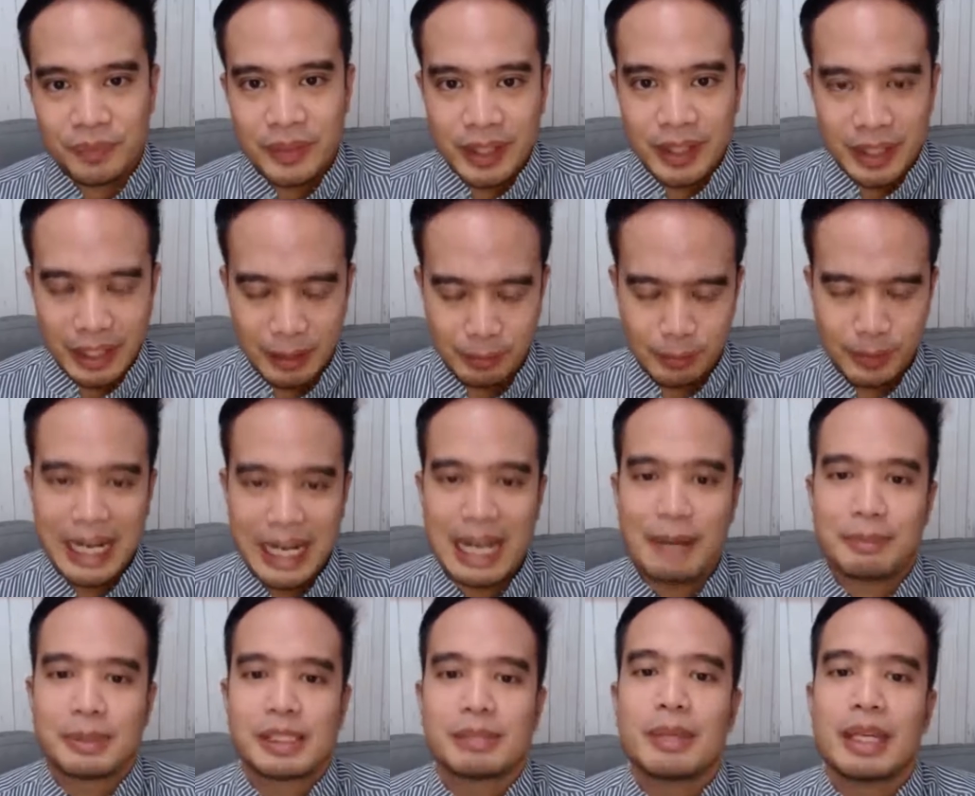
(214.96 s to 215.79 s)
And
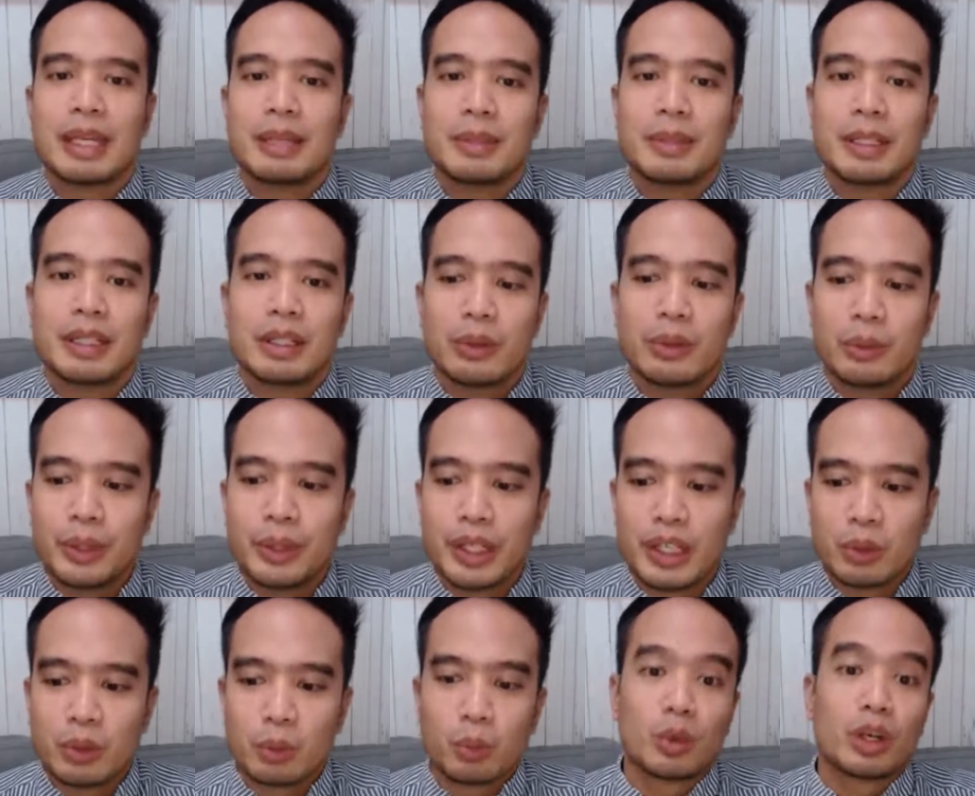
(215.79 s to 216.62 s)
perhaps maybe we
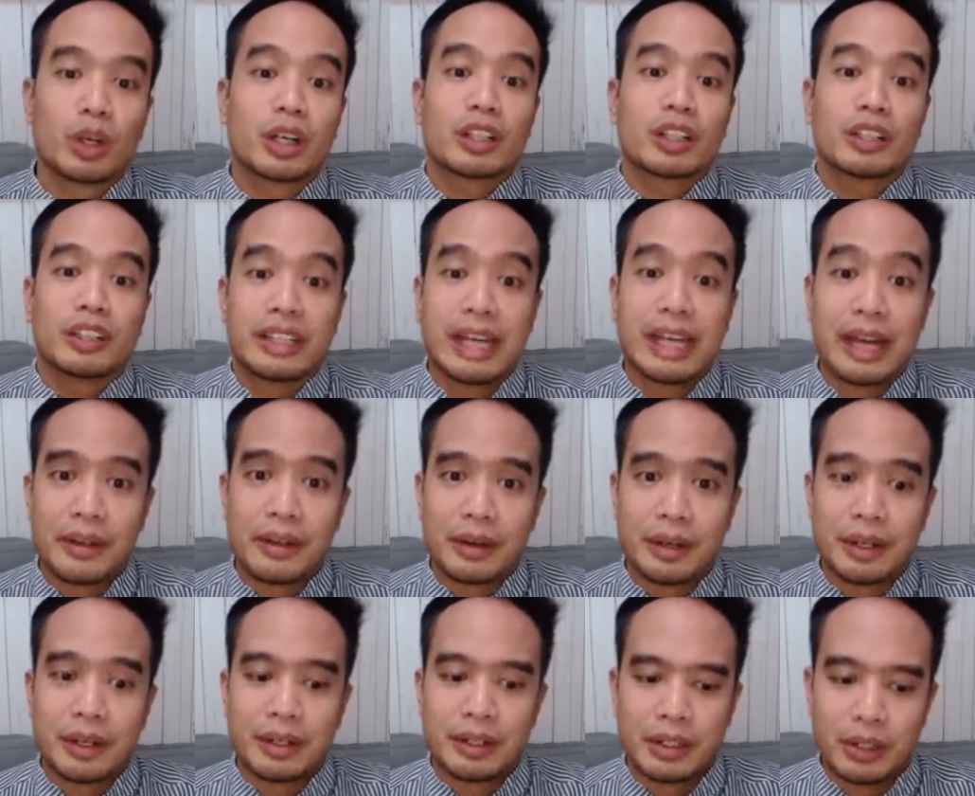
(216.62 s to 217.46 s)
can work
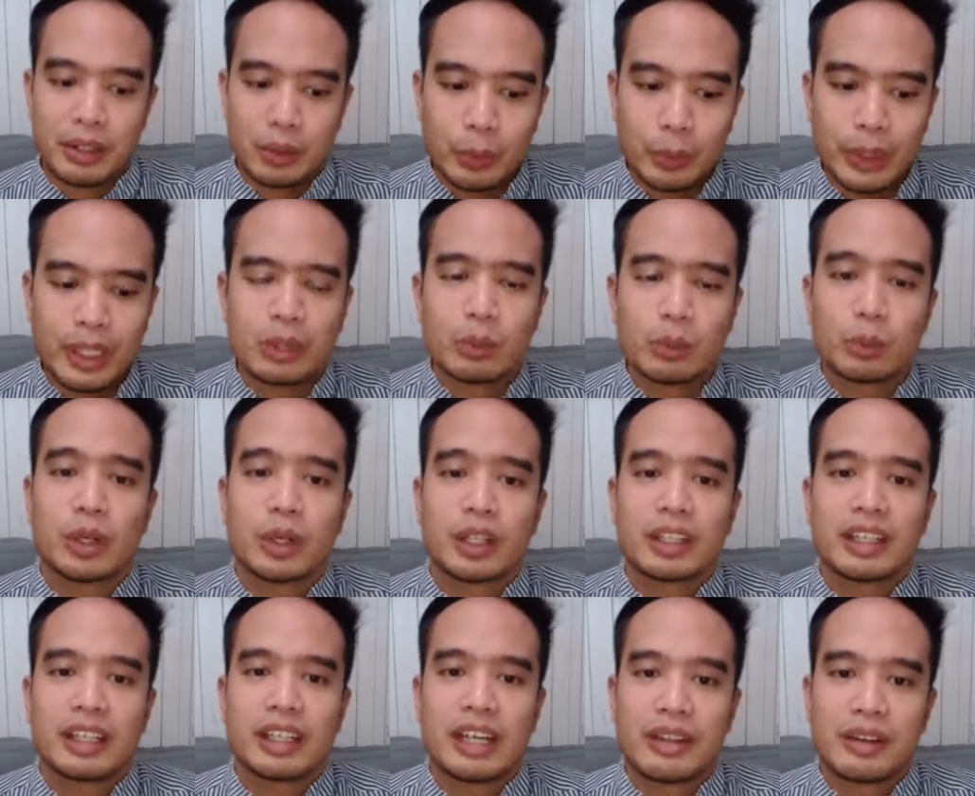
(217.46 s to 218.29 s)
together. We can work
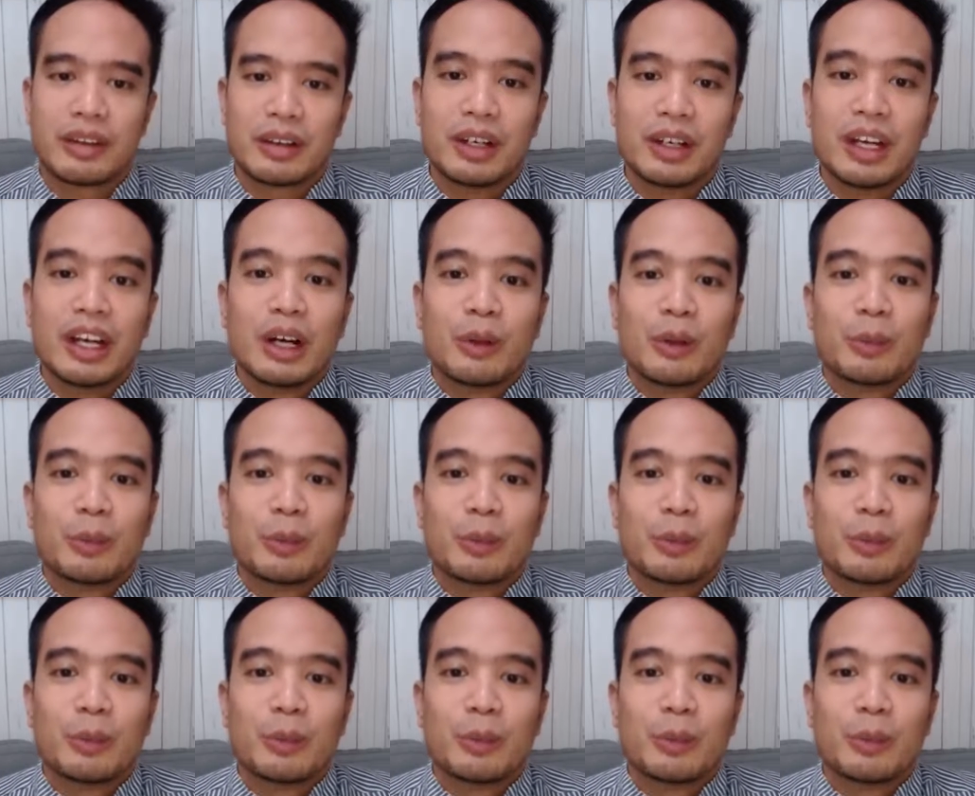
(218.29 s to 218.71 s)
together.